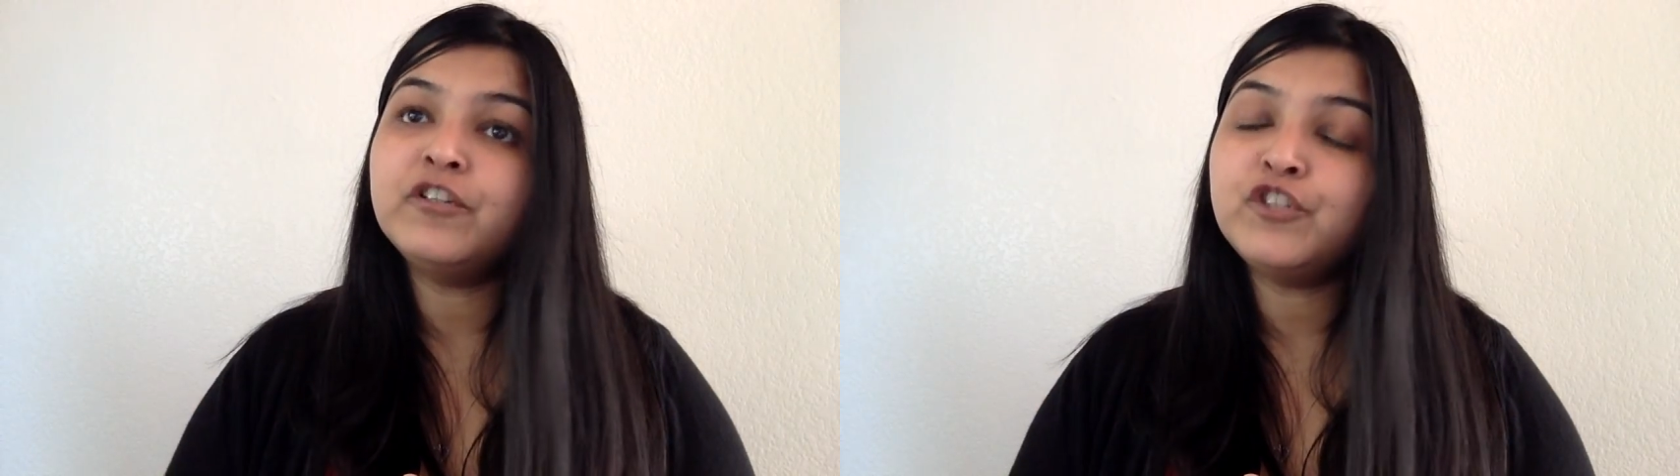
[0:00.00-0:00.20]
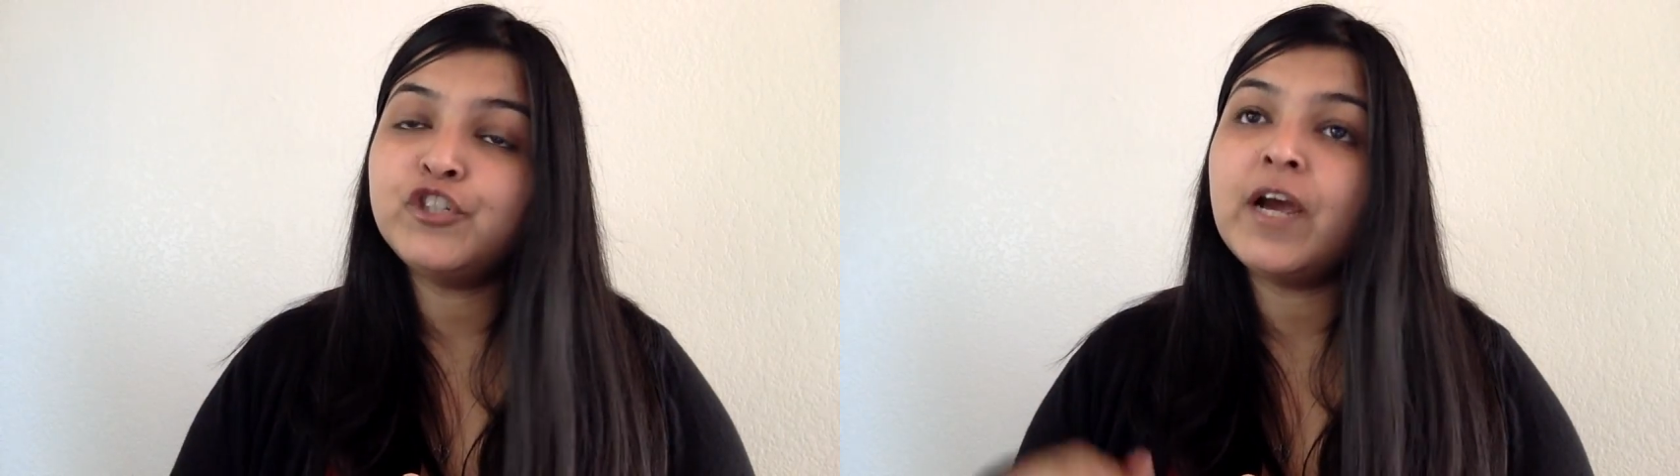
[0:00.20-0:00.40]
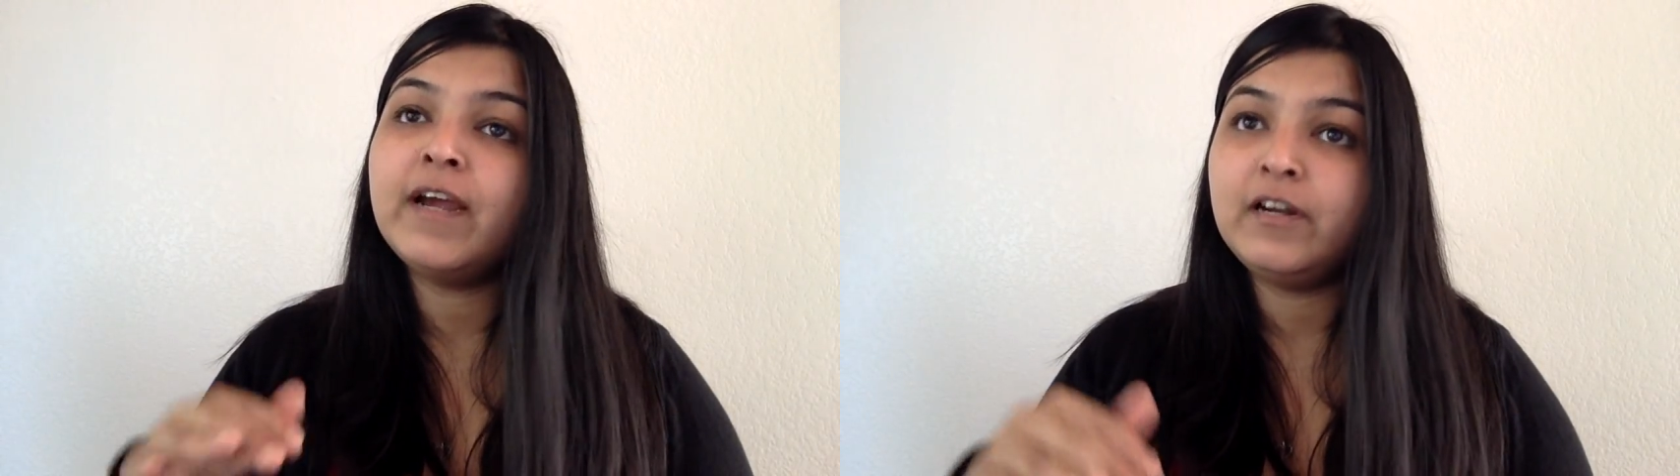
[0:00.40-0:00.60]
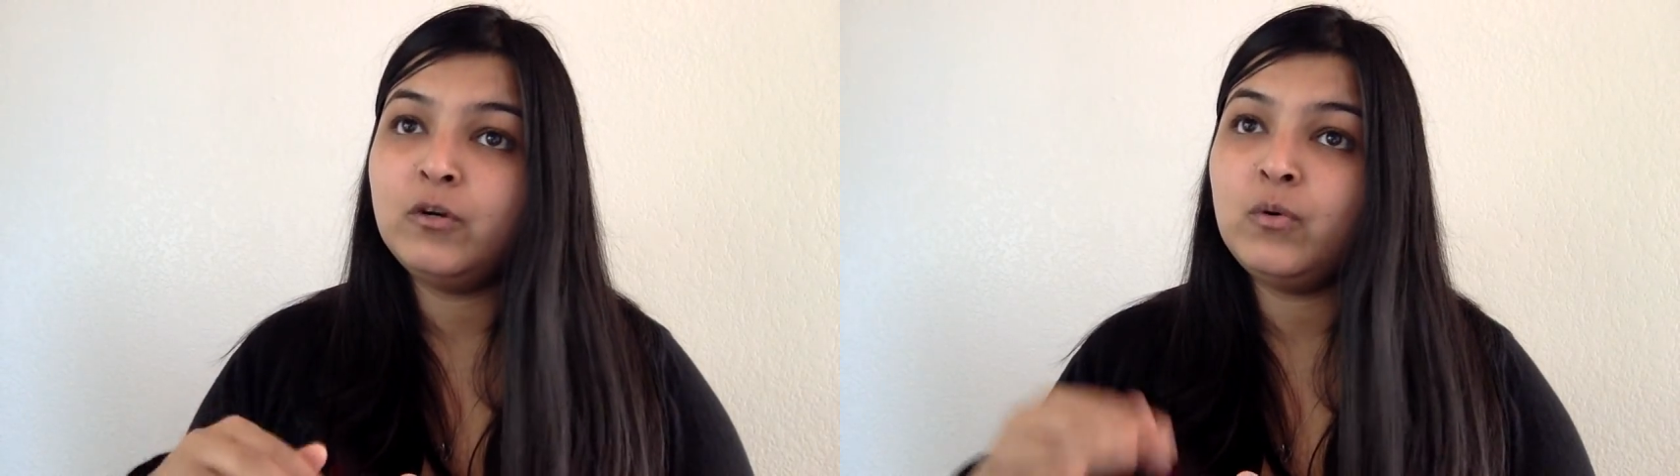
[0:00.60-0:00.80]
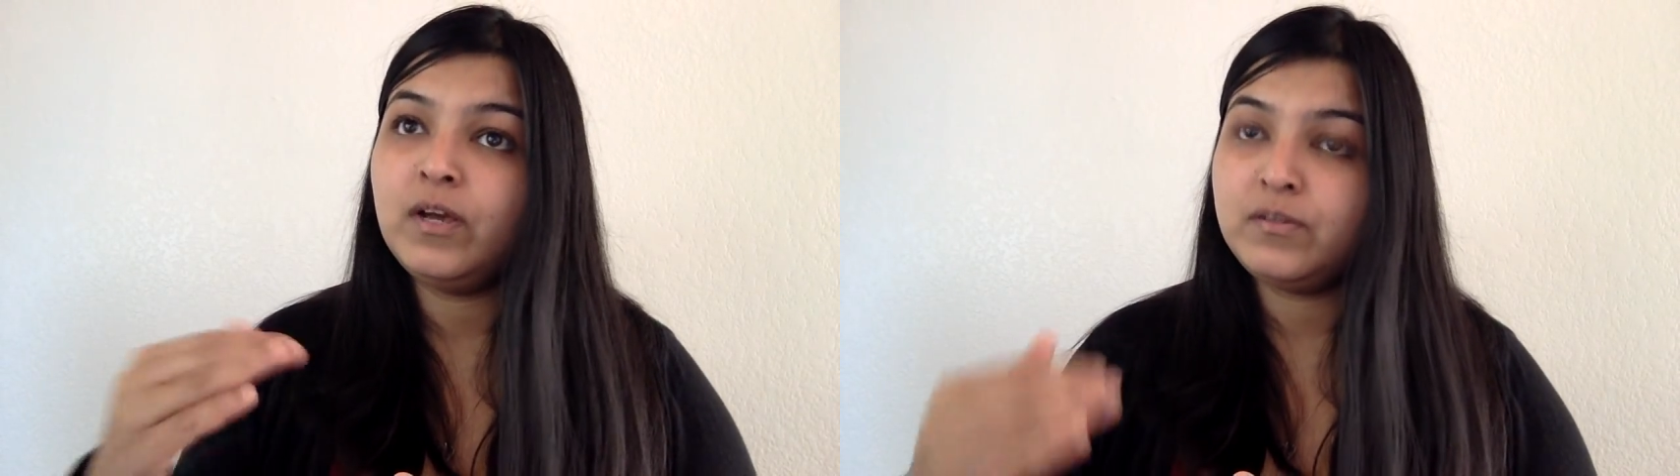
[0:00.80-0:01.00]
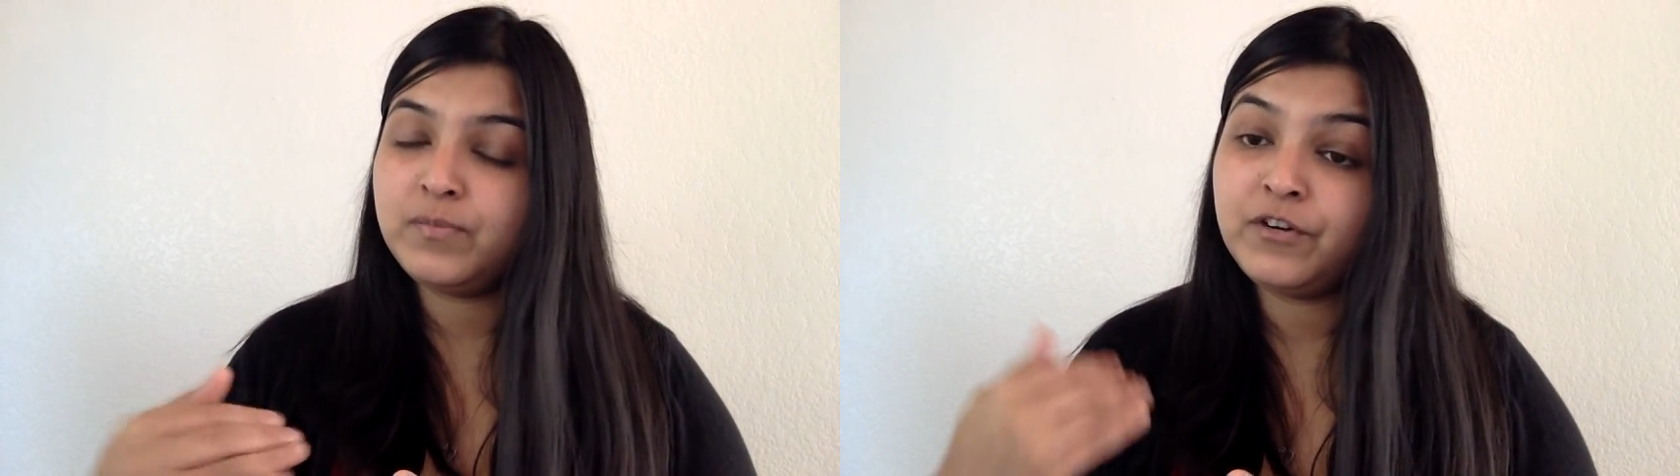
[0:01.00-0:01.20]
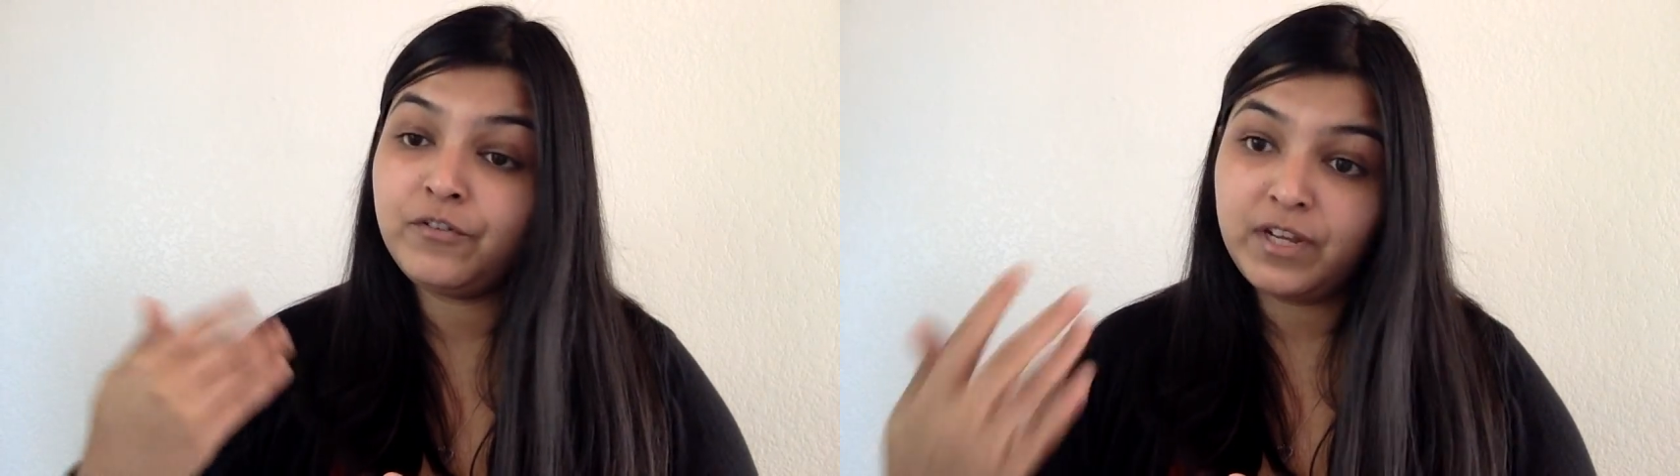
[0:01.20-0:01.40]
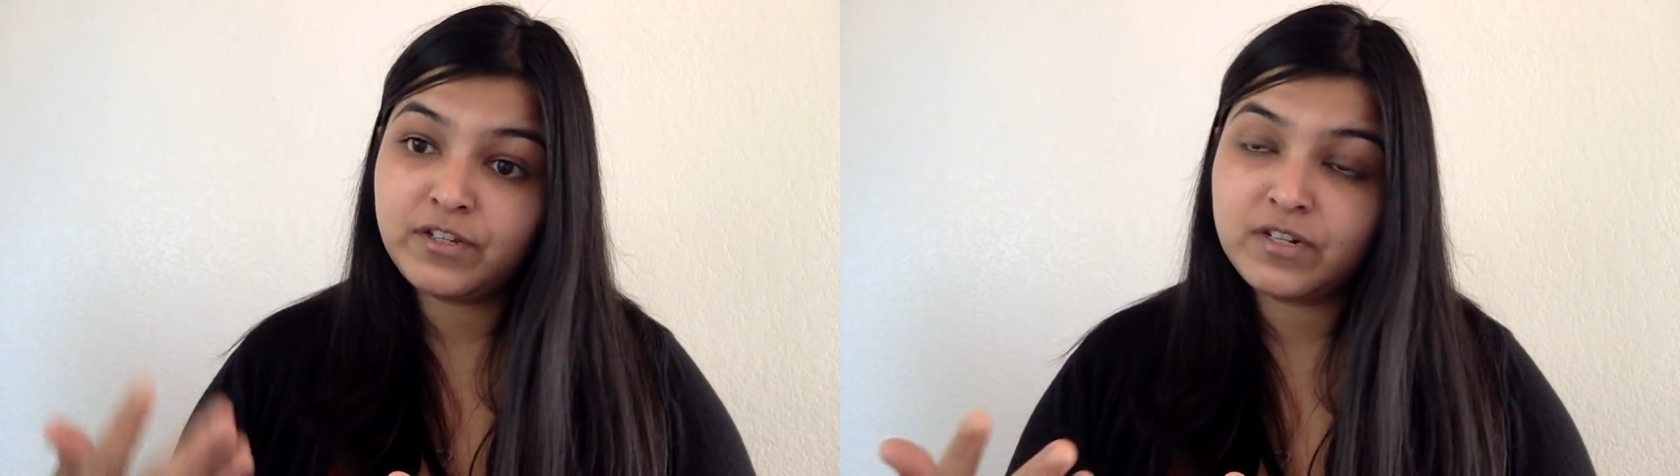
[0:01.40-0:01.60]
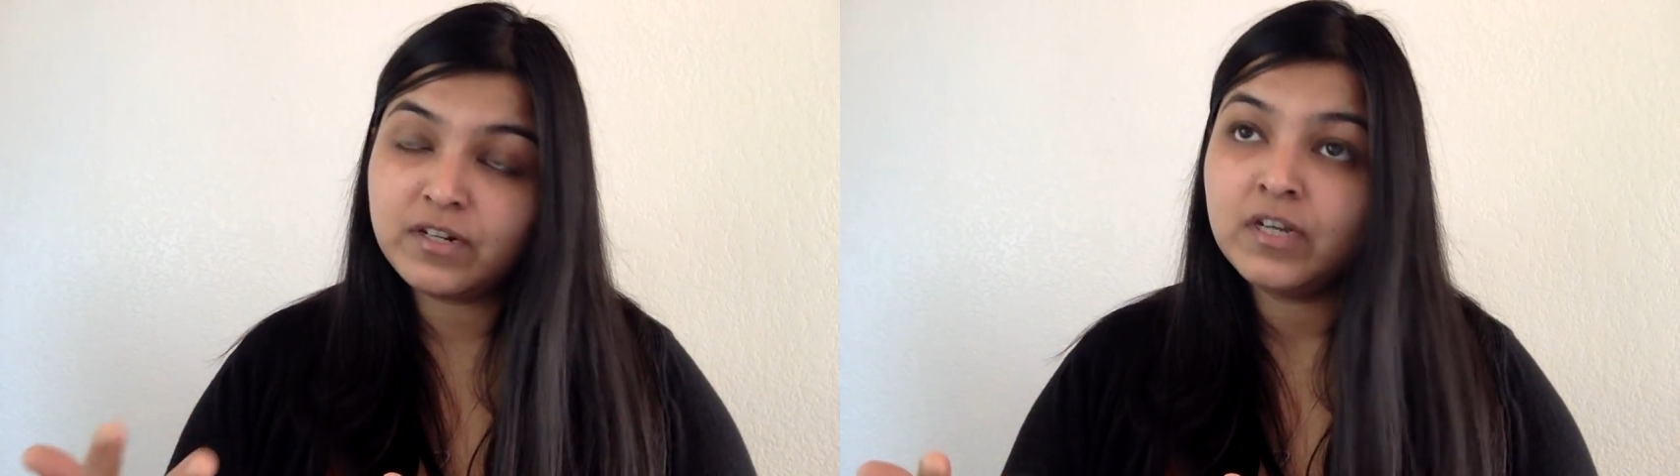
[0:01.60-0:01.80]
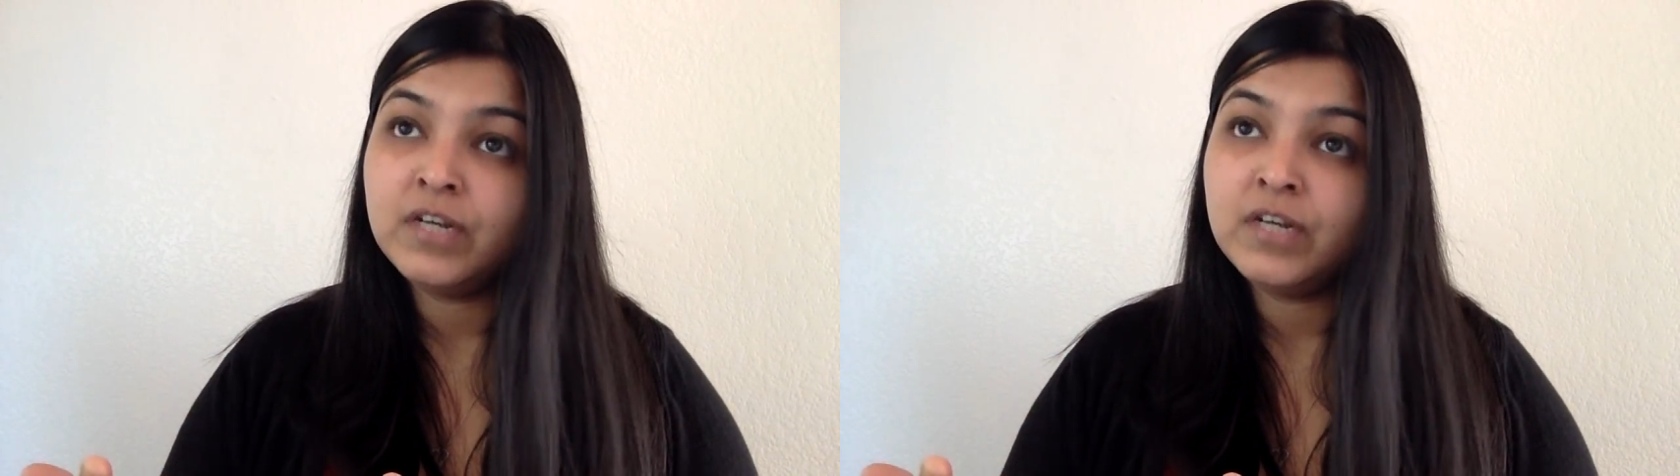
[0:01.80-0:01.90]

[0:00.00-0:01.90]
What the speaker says: child who has been raised